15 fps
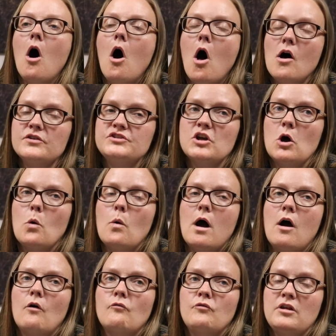Also,
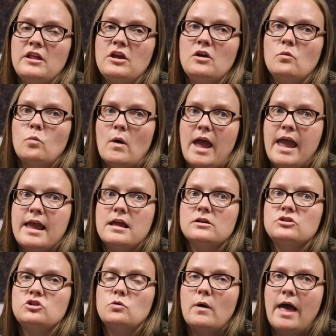a really good way
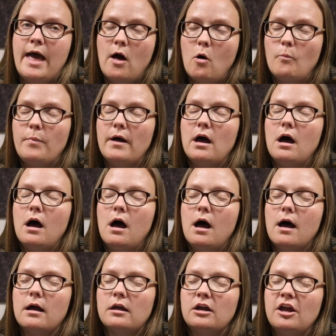to help uh,